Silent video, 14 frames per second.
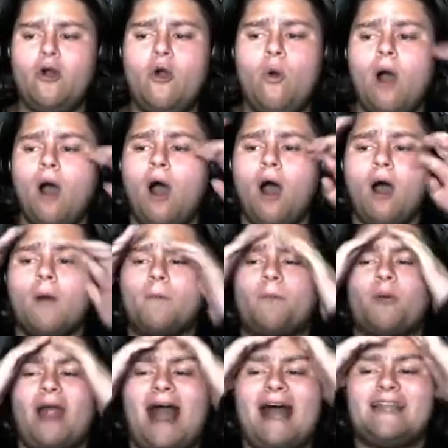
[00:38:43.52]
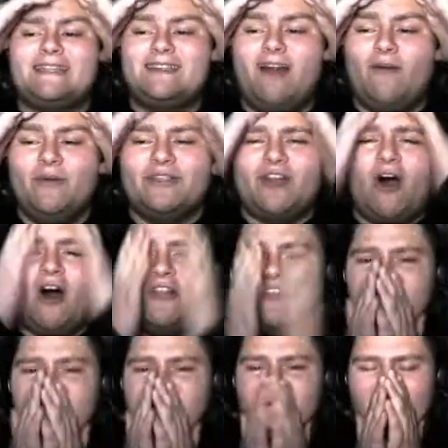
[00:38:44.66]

Oh, Brad with all those...